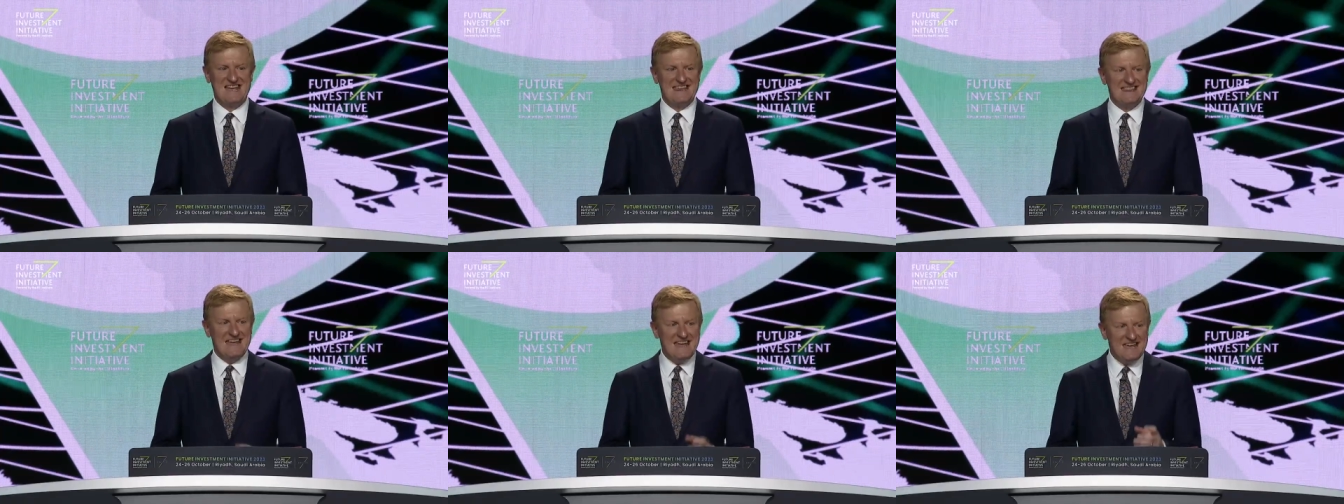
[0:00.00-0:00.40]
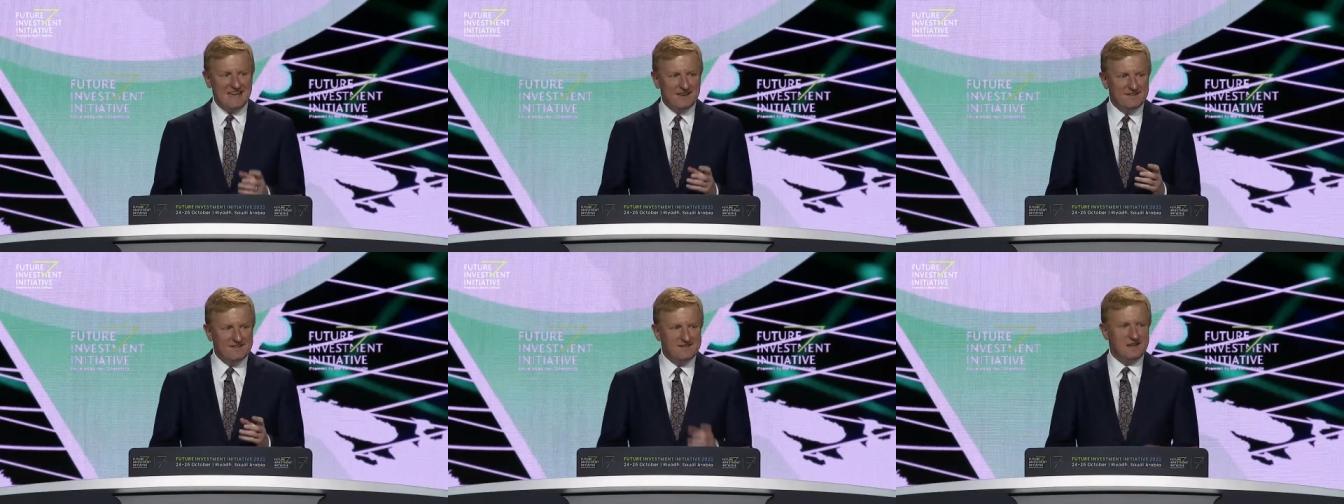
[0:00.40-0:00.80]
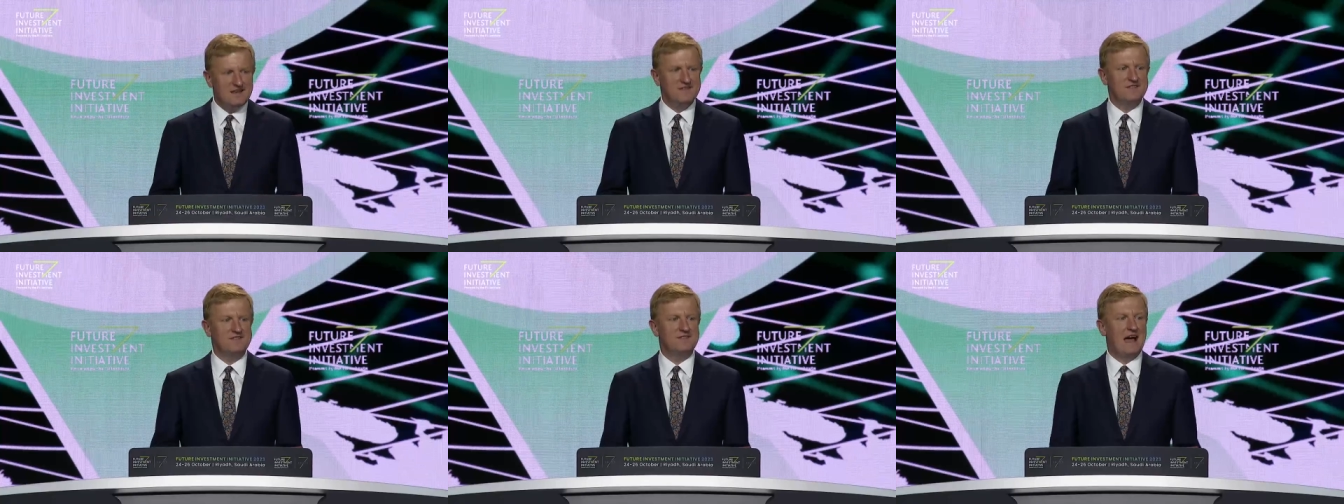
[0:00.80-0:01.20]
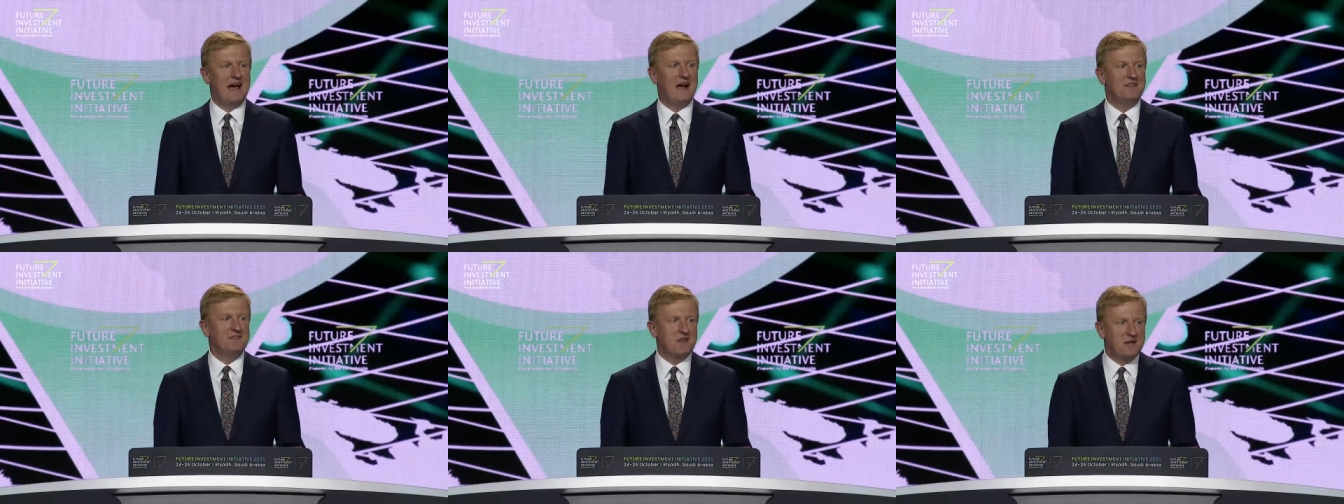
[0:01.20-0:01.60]
They exist
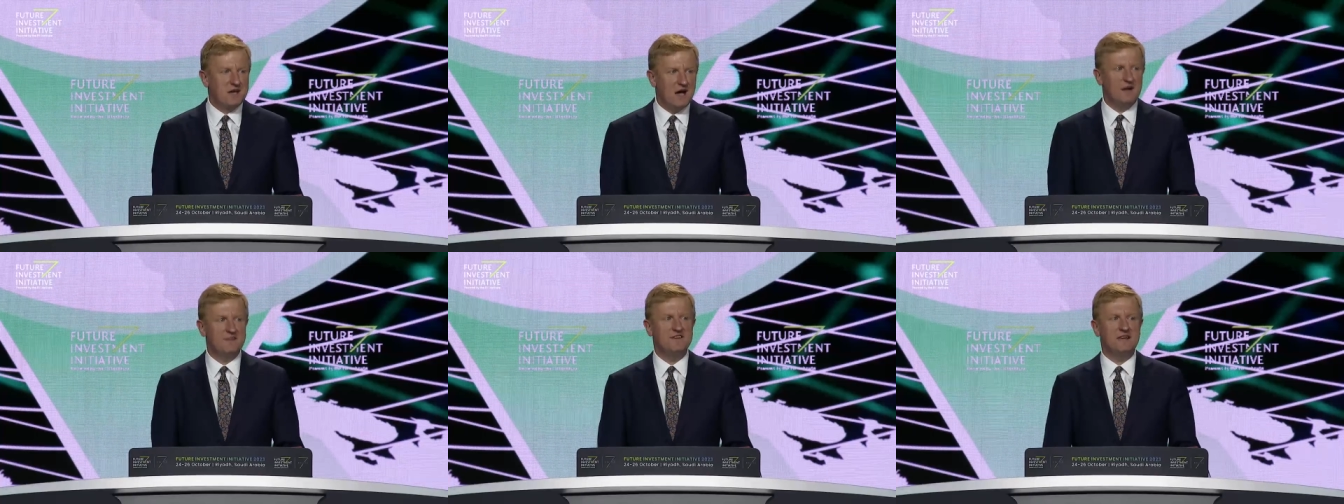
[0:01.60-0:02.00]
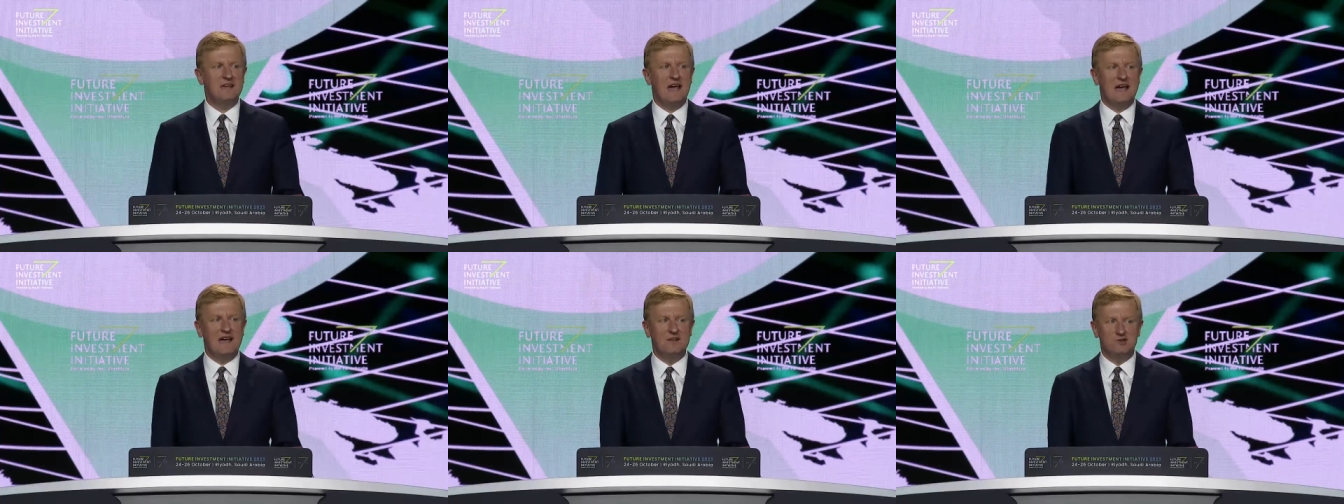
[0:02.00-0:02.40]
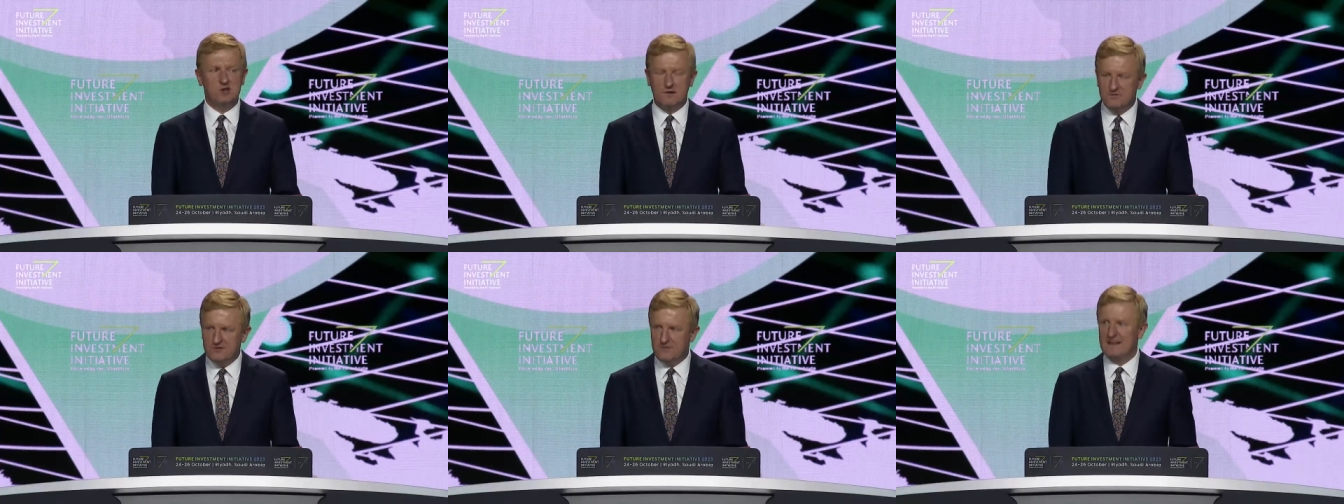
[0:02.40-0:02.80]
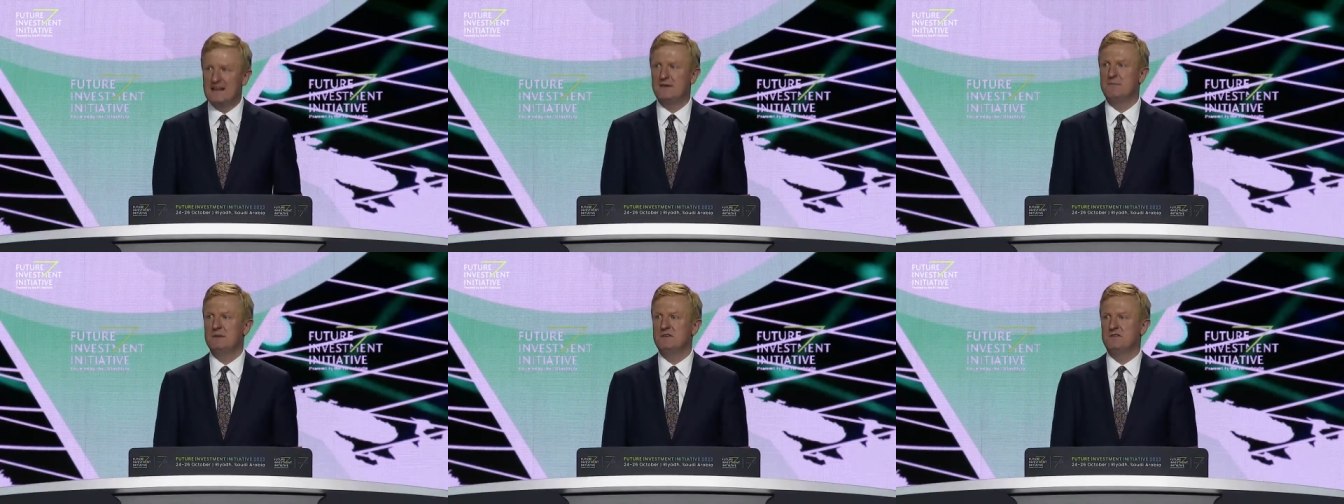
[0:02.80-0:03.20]
at the cutting edge of
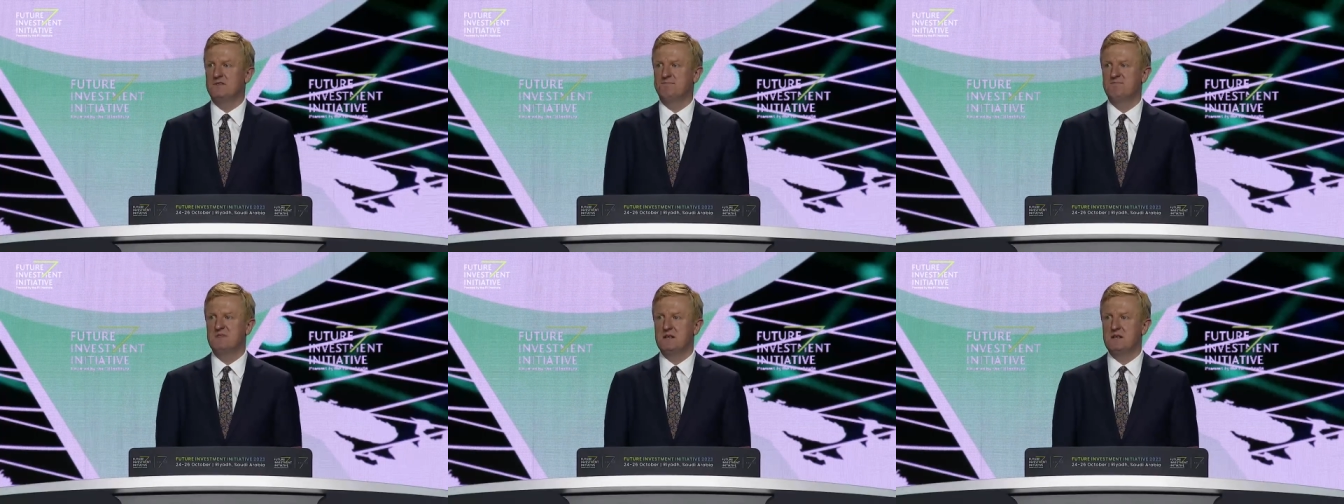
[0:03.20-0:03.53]
development,